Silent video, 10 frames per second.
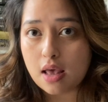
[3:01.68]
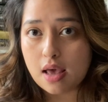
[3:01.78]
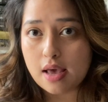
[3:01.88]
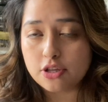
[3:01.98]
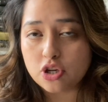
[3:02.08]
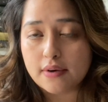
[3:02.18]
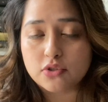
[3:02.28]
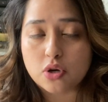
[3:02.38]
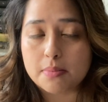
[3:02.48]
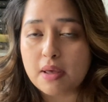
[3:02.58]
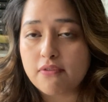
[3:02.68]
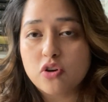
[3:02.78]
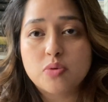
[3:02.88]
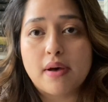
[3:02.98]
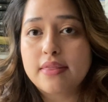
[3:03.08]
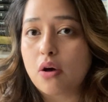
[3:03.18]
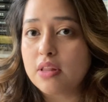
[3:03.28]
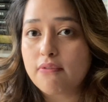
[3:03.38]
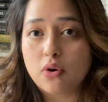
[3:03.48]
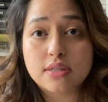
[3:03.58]
and JavaScript. My first month, I
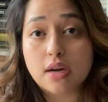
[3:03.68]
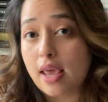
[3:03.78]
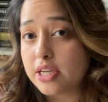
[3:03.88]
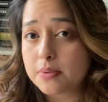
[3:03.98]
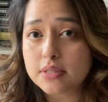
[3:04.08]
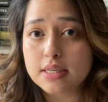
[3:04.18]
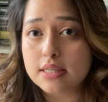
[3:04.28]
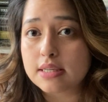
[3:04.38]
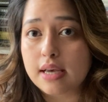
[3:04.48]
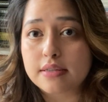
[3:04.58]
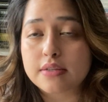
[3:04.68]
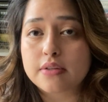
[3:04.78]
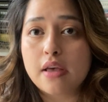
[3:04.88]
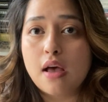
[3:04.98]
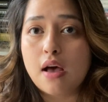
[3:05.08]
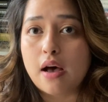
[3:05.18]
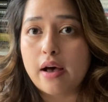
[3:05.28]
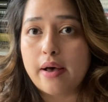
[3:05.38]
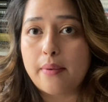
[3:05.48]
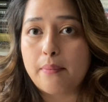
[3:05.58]
only focused on HTML, CSS.
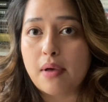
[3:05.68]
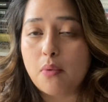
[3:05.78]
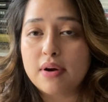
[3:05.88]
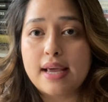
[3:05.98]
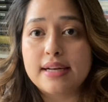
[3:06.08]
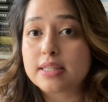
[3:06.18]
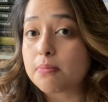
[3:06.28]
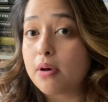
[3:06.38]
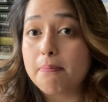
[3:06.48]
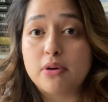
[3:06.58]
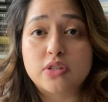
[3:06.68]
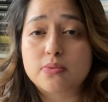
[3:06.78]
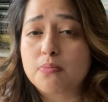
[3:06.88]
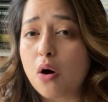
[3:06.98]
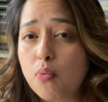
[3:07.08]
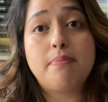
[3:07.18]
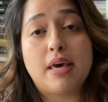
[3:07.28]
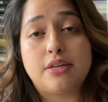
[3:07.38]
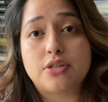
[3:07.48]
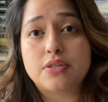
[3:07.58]
I went ahead and built small web
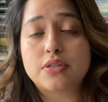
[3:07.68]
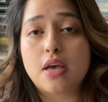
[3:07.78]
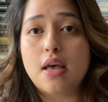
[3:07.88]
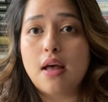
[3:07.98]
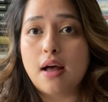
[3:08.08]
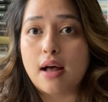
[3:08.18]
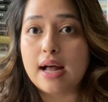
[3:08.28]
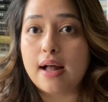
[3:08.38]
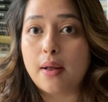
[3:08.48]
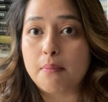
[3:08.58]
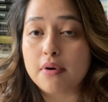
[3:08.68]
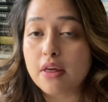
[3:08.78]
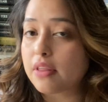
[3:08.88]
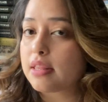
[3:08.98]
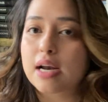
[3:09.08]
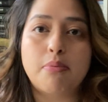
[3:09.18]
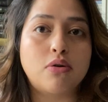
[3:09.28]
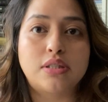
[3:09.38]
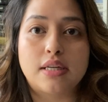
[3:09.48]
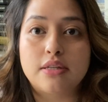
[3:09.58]
pages. Nothing that I
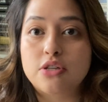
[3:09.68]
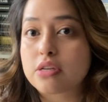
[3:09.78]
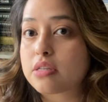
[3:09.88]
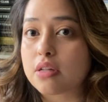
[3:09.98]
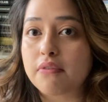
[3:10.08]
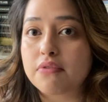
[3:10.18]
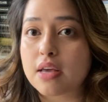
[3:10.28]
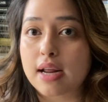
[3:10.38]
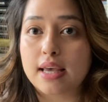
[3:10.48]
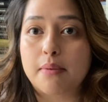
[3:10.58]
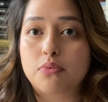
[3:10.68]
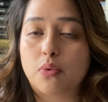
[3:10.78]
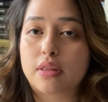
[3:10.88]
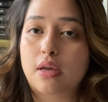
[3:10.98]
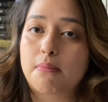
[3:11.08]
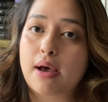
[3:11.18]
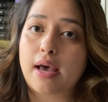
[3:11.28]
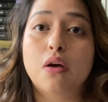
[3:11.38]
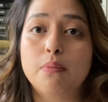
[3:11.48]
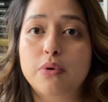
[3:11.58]
posted, just stuff that I kept within
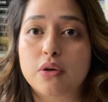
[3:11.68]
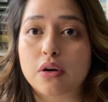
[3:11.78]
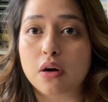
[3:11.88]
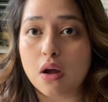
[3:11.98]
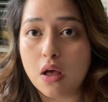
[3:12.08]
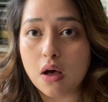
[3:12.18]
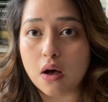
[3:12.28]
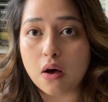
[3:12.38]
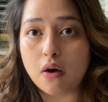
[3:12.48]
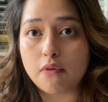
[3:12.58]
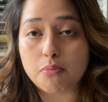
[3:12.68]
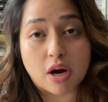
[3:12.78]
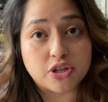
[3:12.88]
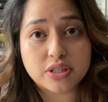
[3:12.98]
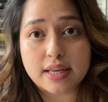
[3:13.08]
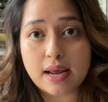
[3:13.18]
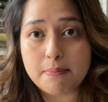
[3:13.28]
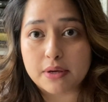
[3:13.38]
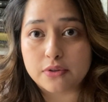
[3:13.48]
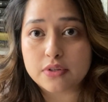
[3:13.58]
my computer of projects that I
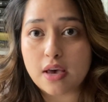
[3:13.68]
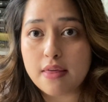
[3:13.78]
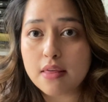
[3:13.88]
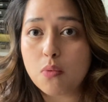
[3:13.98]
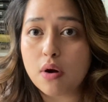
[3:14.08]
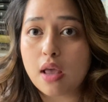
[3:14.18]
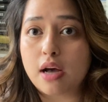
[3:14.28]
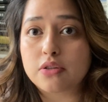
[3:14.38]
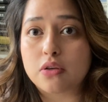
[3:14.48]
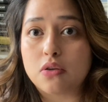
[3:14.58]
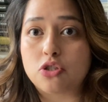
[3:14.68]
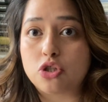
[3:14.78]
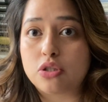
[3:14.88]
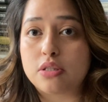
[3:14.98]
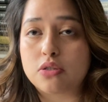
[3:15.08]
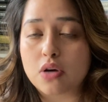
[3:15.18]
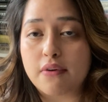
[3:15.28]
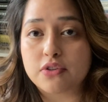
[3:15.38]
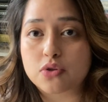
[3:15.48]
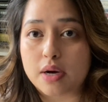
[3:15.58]
built. And then when I got to
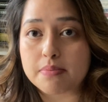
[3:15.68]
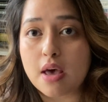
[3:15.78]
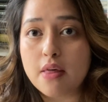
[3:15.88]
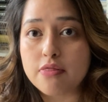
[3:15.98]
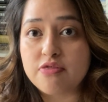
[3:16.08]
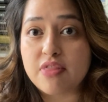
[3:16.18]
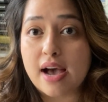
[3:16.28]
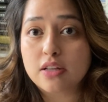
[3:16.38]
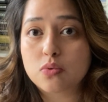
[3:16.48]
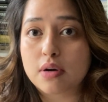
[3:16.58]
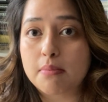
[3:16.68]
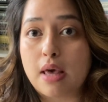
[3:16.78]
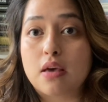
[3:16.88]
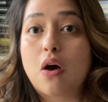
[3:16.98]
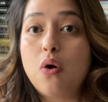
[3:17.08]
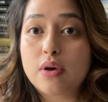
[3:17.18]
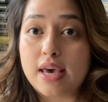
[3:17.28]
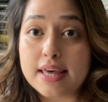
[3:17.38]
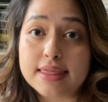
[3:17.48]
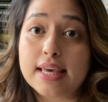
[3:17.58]
JavaScript, that's when I'm like,
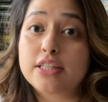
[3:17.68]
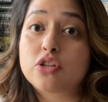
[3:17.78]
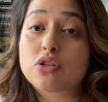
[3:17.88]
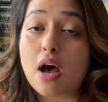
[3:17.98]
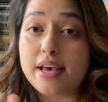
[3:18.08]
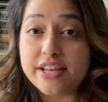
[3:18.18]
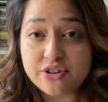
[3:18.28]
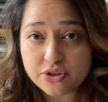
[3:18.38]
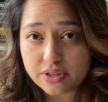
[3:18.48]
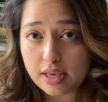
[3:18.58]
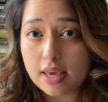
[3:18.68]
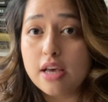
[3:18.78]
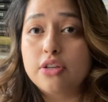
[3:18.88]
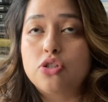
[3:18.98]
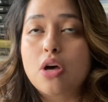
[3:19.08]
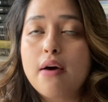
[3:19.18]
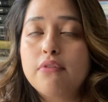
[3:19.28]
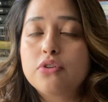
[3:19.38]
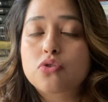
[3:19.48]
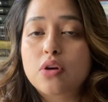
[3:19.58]
okay, things just got interesting.
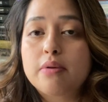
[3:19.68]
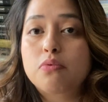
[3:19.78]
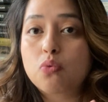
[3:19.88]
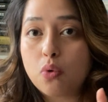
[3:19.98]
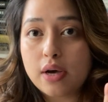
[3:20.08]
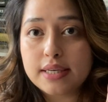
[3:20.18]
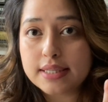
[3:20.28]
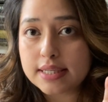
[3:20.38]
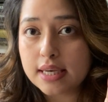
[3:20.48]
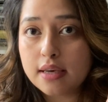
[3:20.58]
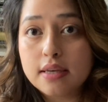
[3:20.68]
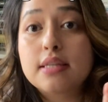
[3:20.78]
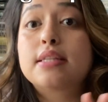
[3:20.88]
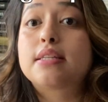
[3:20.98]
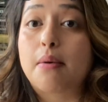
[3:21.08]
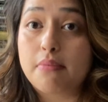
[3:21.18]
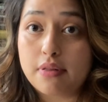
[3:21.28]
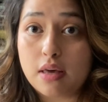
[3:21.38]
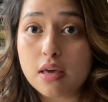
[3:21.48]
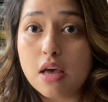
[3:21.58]
JavaScript was
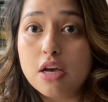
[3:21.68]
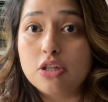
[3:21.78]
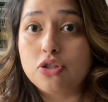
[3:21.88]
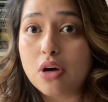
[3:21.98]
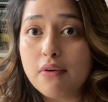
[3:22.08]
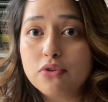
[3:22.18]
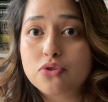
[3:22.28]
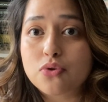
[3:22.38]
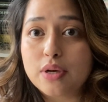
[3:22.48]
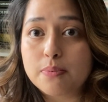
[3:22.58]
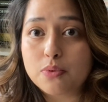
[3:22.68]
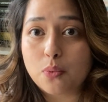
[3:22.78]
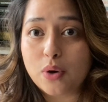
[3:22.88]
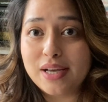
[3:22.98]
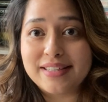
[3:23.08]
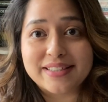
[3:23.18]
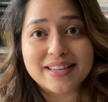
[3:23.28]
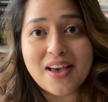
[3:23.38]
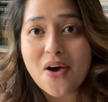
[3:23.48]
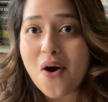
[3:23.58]
something. JavaScript was
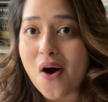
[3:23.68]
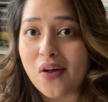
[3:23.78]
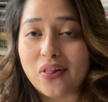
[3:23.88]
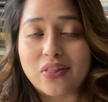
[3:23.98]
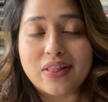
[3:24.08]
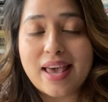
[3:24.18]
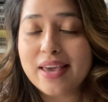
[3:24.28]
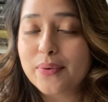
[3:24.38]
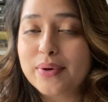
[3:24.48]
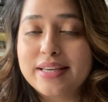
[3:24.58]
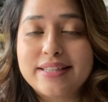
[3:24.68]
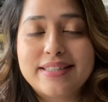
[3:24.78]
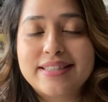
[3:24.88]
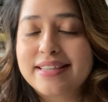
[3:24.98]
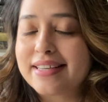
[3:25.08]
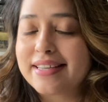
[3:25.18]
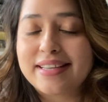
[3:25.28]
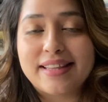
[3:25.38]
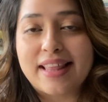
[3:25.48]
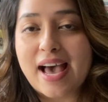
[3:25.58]
a language
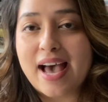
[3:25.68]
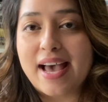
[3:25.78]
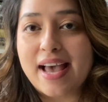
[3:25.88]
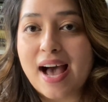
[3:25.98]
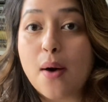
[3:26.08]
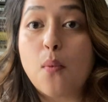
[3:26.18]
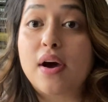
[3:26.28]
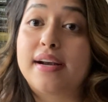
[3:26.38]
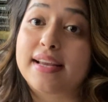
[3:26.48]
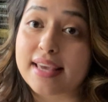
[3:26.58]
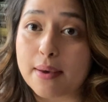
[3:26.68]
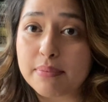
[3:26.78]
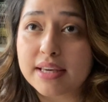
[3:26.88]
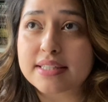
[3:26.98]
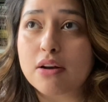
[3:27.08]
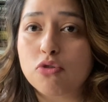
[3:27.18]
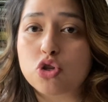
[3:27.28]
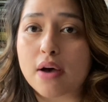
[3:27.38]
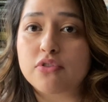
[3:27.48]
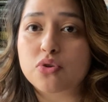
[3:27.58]
that I wanted to get, because I know
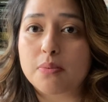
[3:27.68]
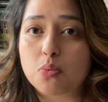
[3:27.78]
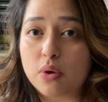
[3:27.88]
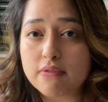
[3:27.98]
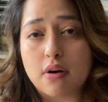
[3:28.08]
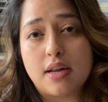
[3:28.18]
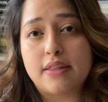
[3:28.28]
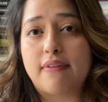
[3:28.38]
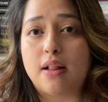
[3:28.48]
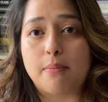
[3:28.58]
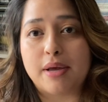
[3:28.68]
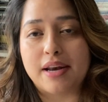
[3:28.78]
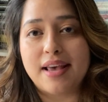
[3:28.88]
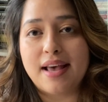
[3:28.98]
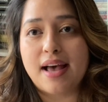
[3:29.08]
JavaScript with front-end development,